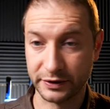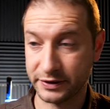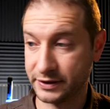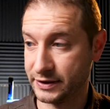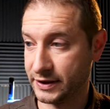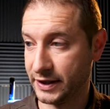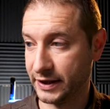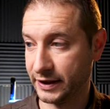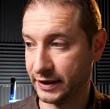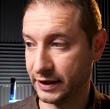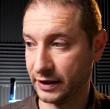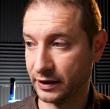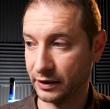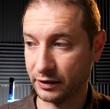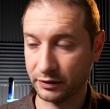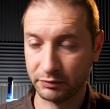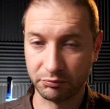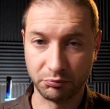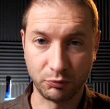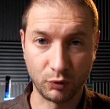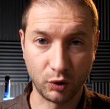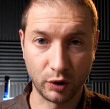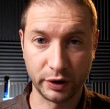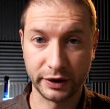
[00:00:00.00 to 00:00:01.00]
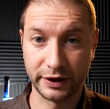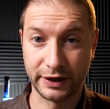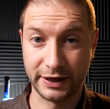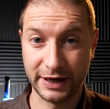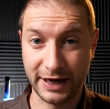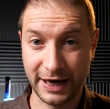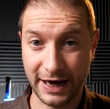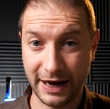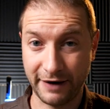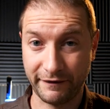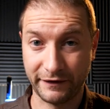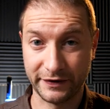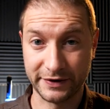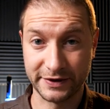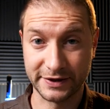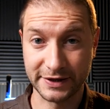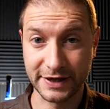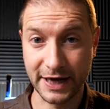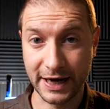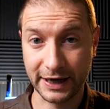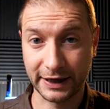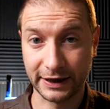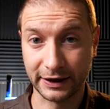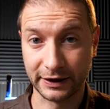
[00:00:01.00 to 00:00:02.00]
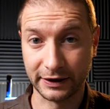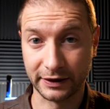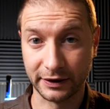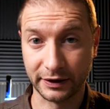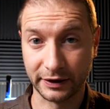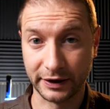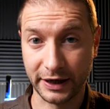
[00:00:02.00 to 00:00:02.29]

It's taking more than half a second